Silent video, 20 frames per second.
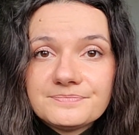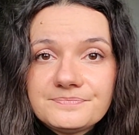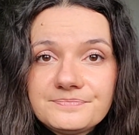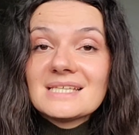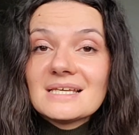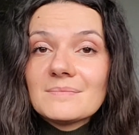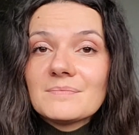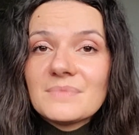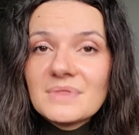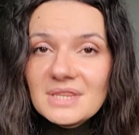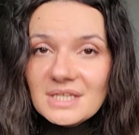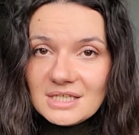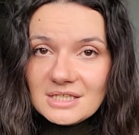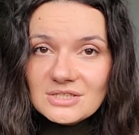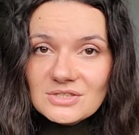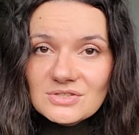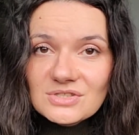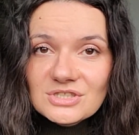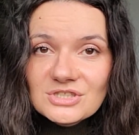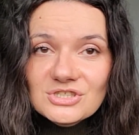Some
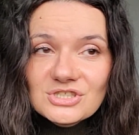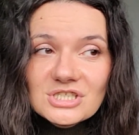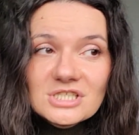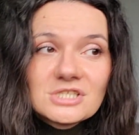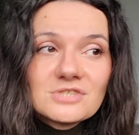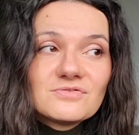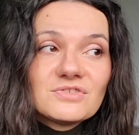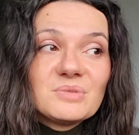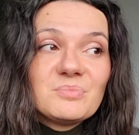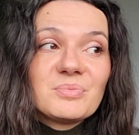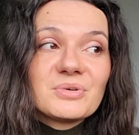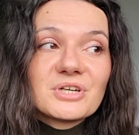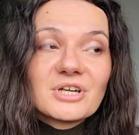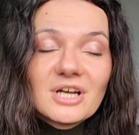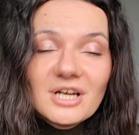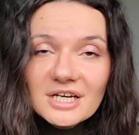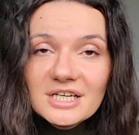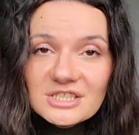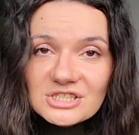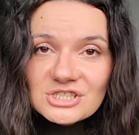things are just
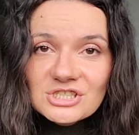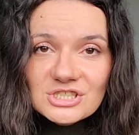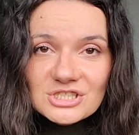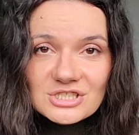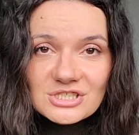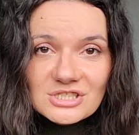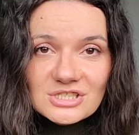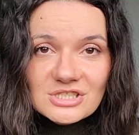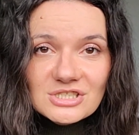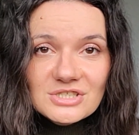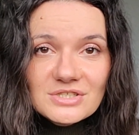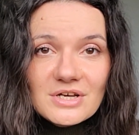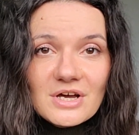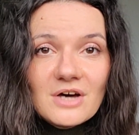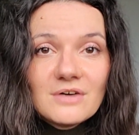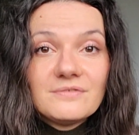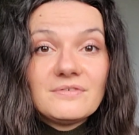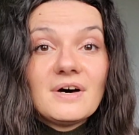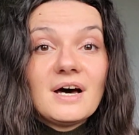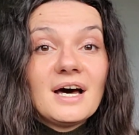repercussions
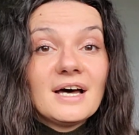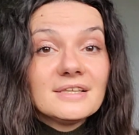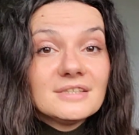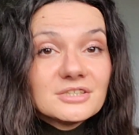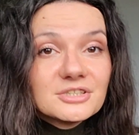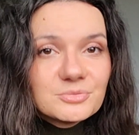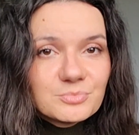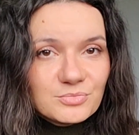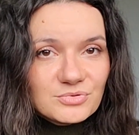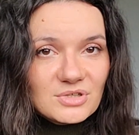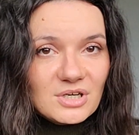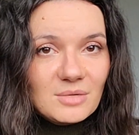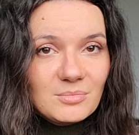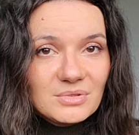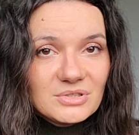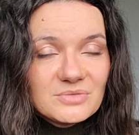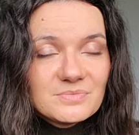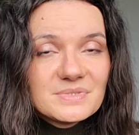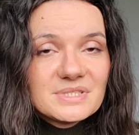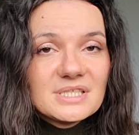of other
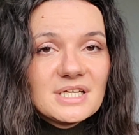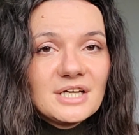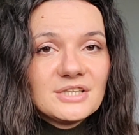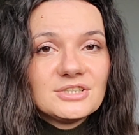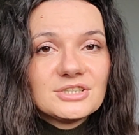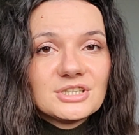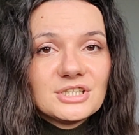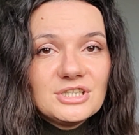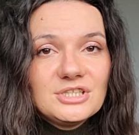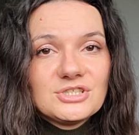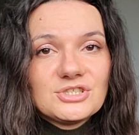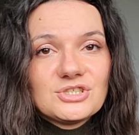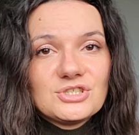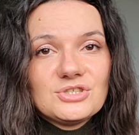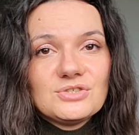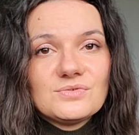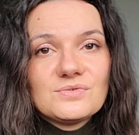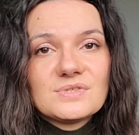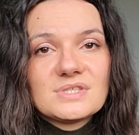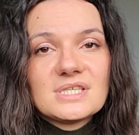problems, other
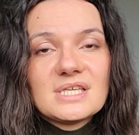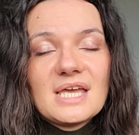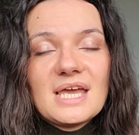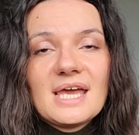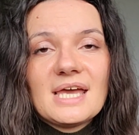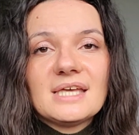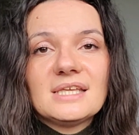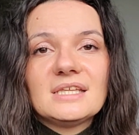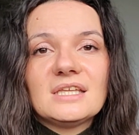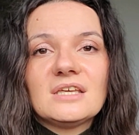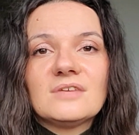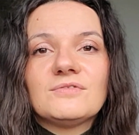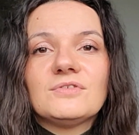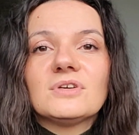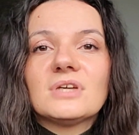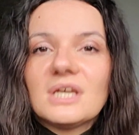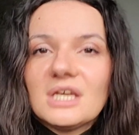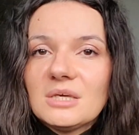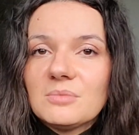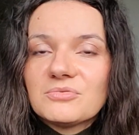issues. And if you
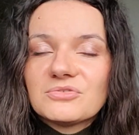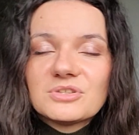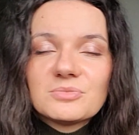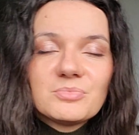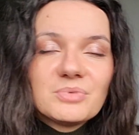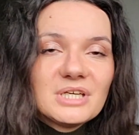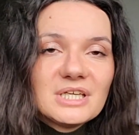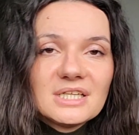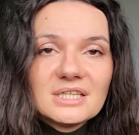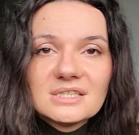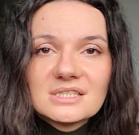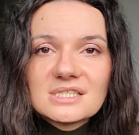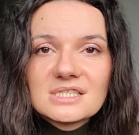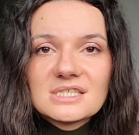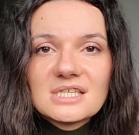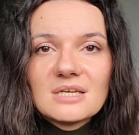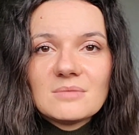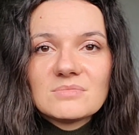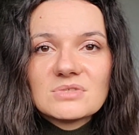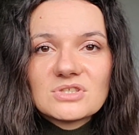keep repeating the
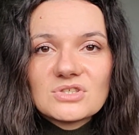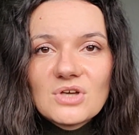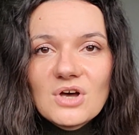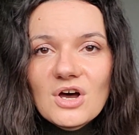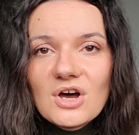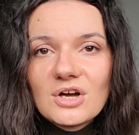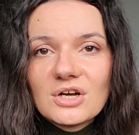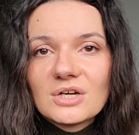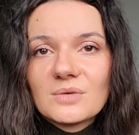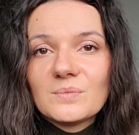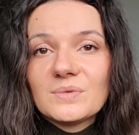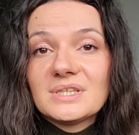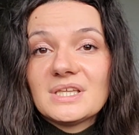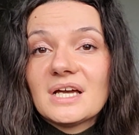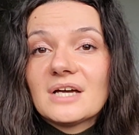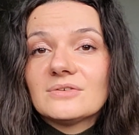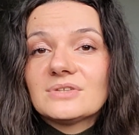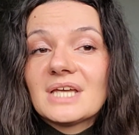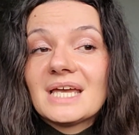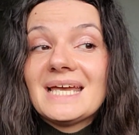same song
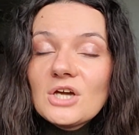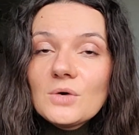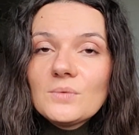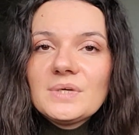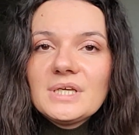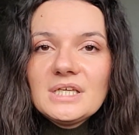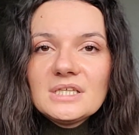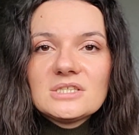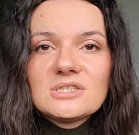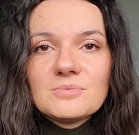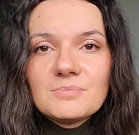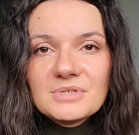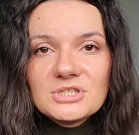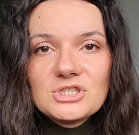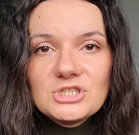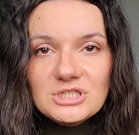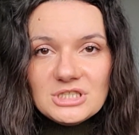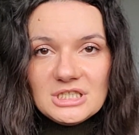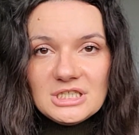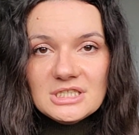without going into
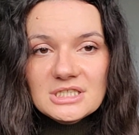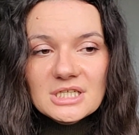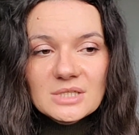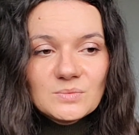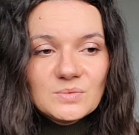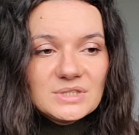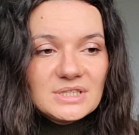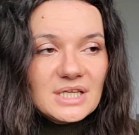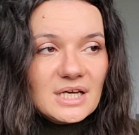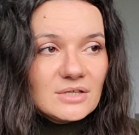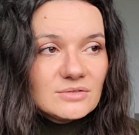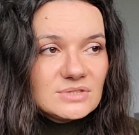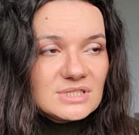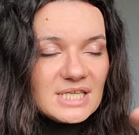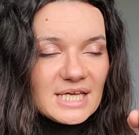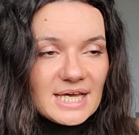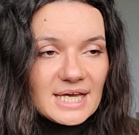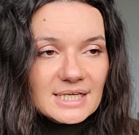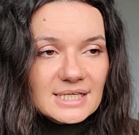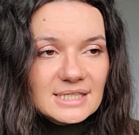much detail, without
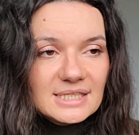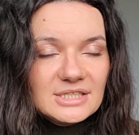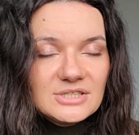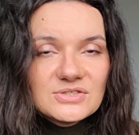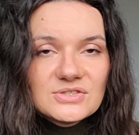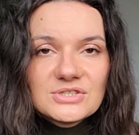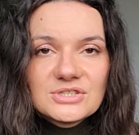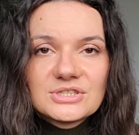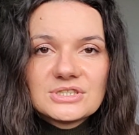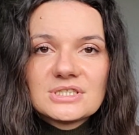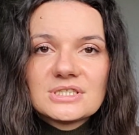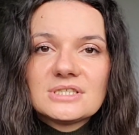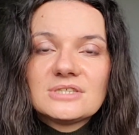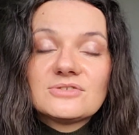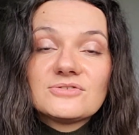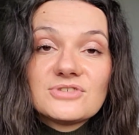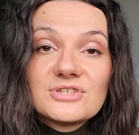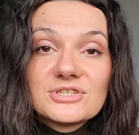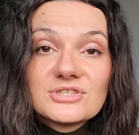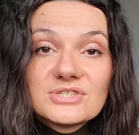tackling certain
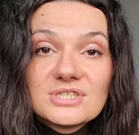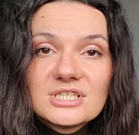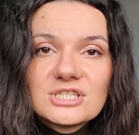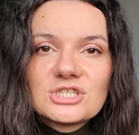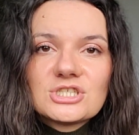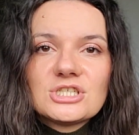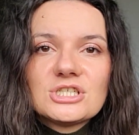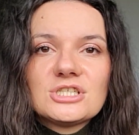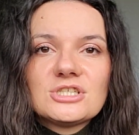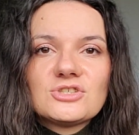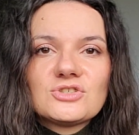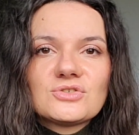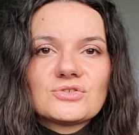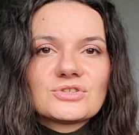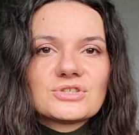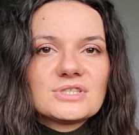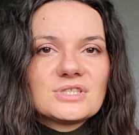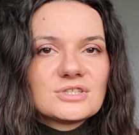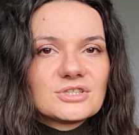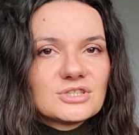transitions or
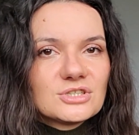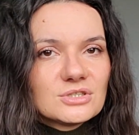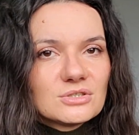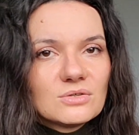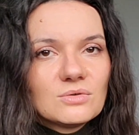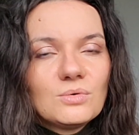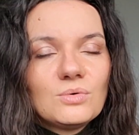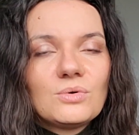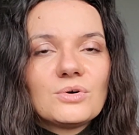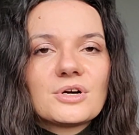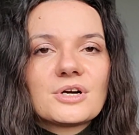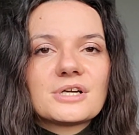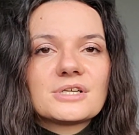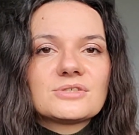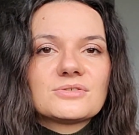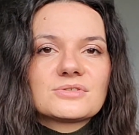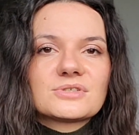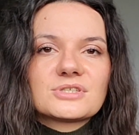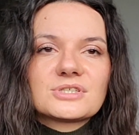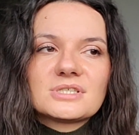certain chords
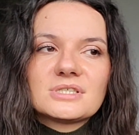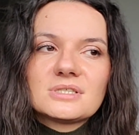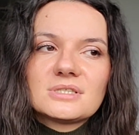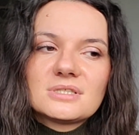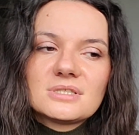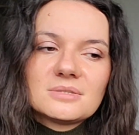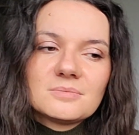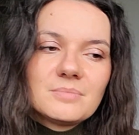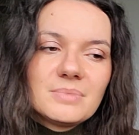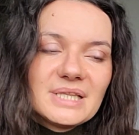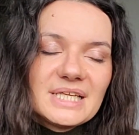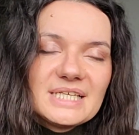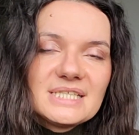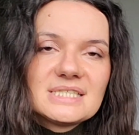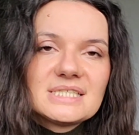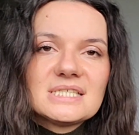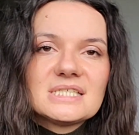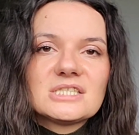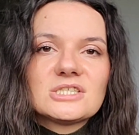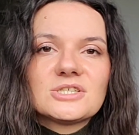or certain
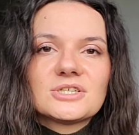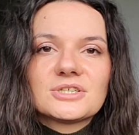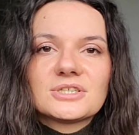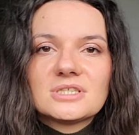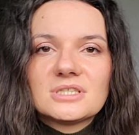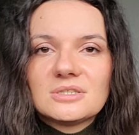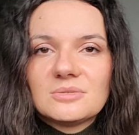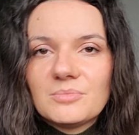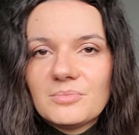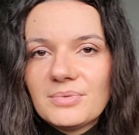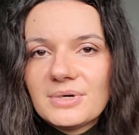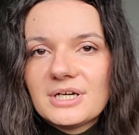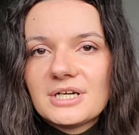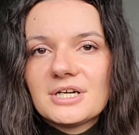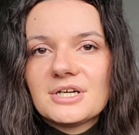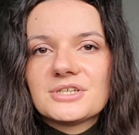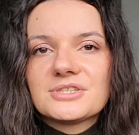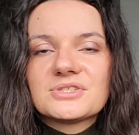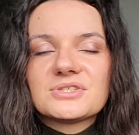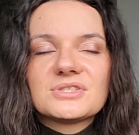places, certain
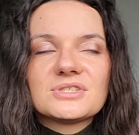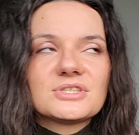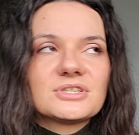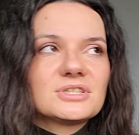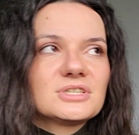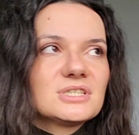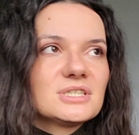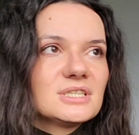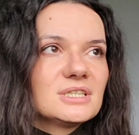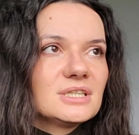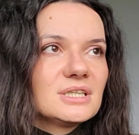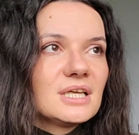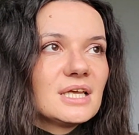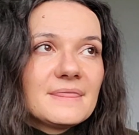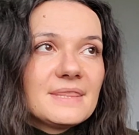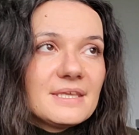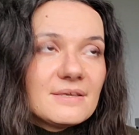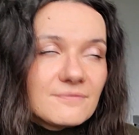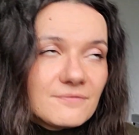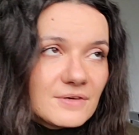bars, certain
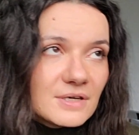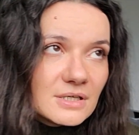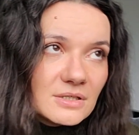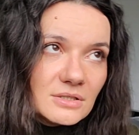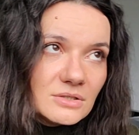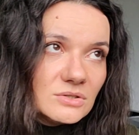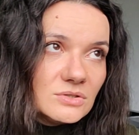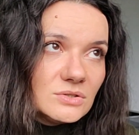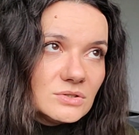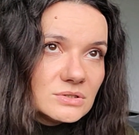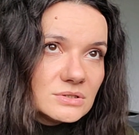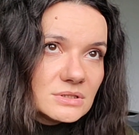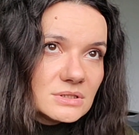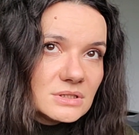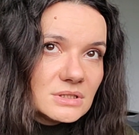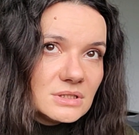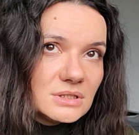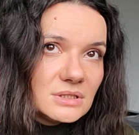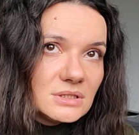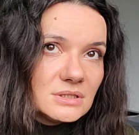
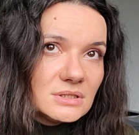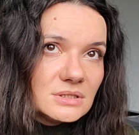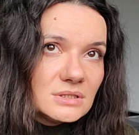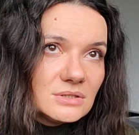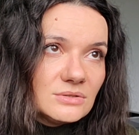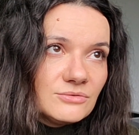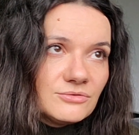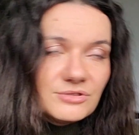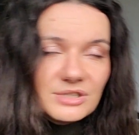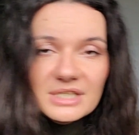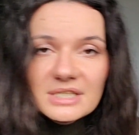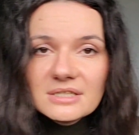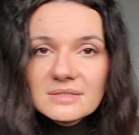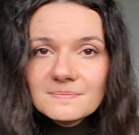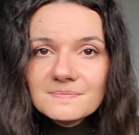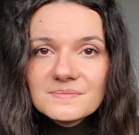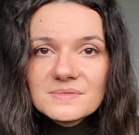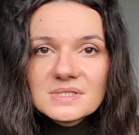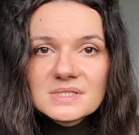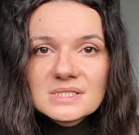difficult
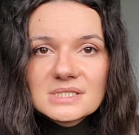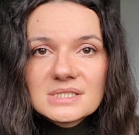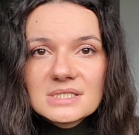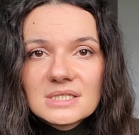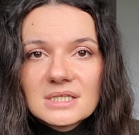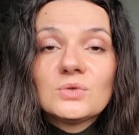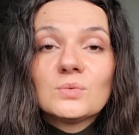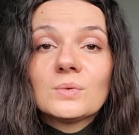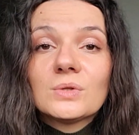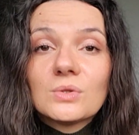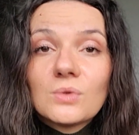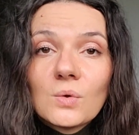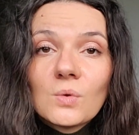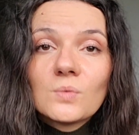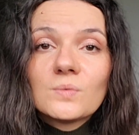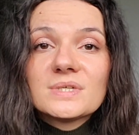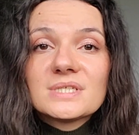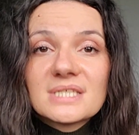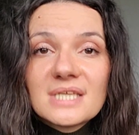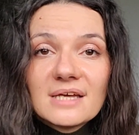rhythms, you will
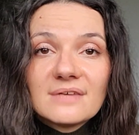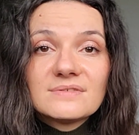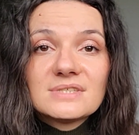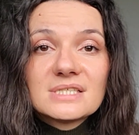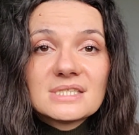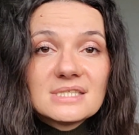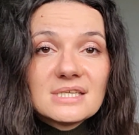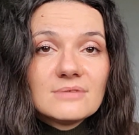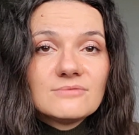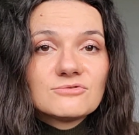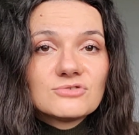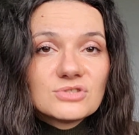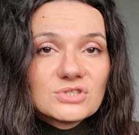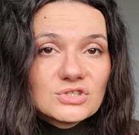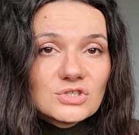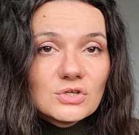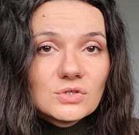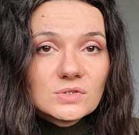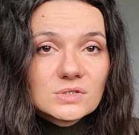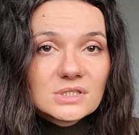always have the same
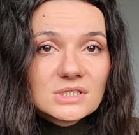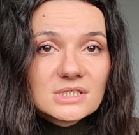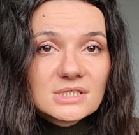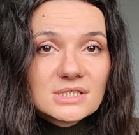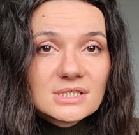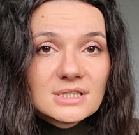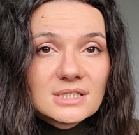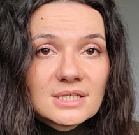result.